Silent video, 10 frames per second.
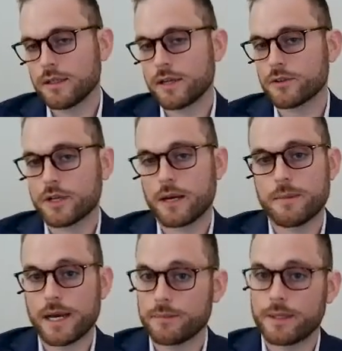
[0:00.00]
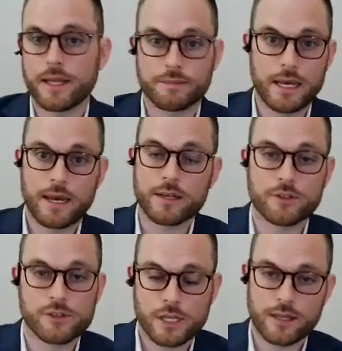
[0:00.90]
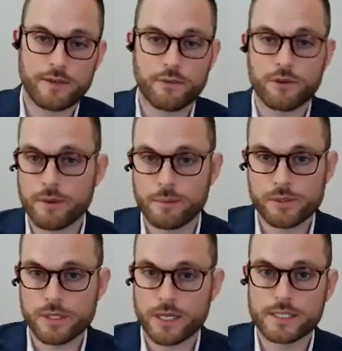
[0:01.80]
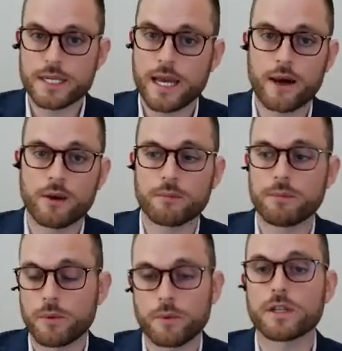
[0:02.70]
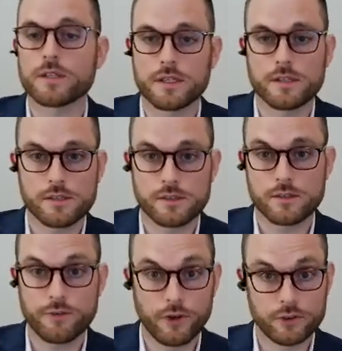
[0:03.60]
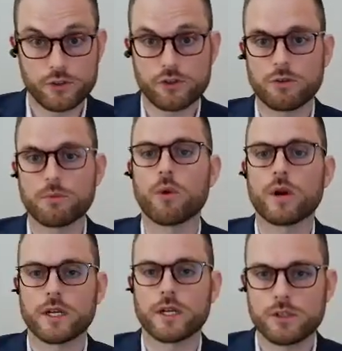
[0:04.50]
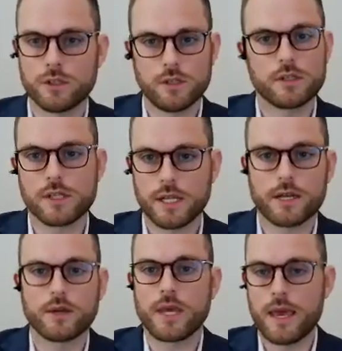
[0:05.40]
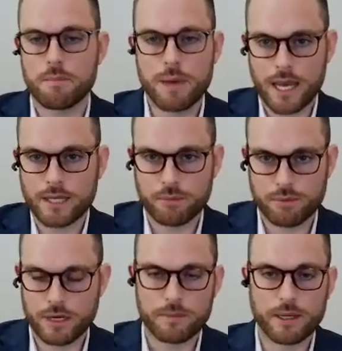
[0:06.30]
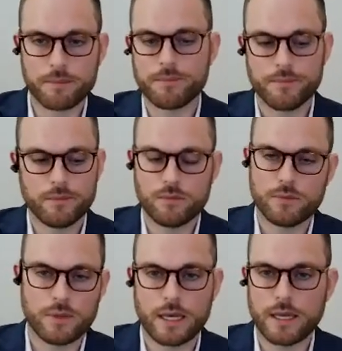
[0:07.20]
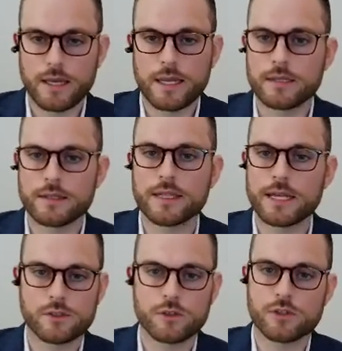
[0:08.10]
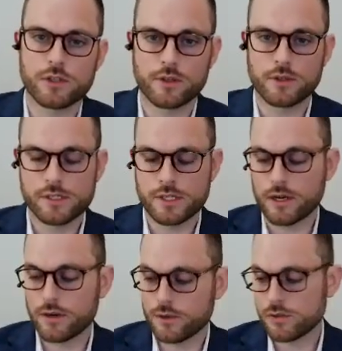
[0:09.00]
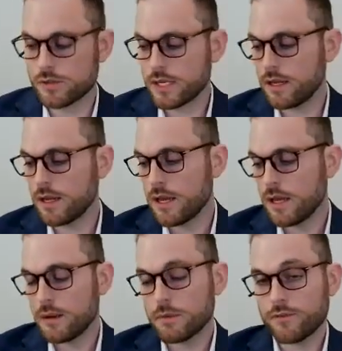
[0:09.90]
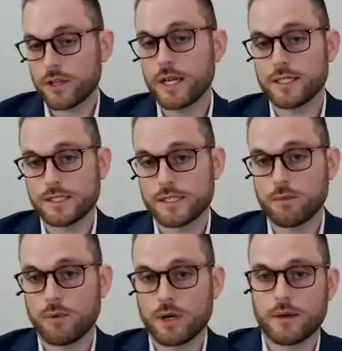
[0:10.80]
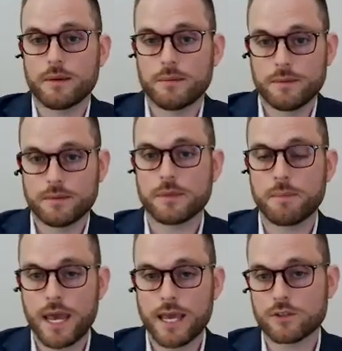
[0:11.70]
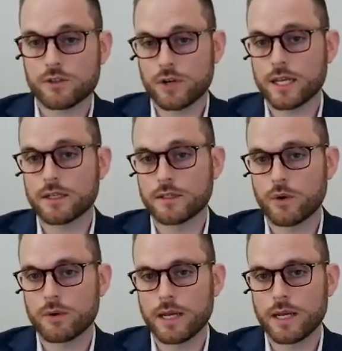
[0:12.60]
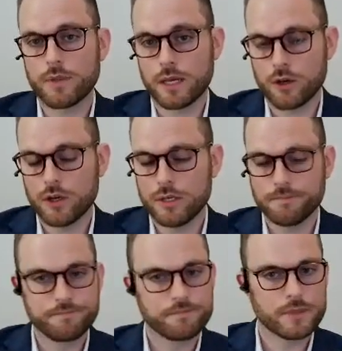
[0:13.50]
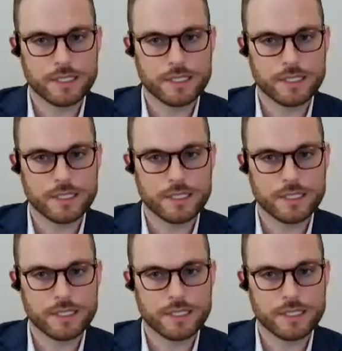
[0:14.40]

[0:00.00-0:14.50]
Lender will come back and be like, "Yeah, I understand they have 30% down, but we want to see this as a default insured mortgage. Is client okay paying the premium?" And that's usually the only scenarios you see it. But if a client did want to pay it to try and get a lower rate, they could.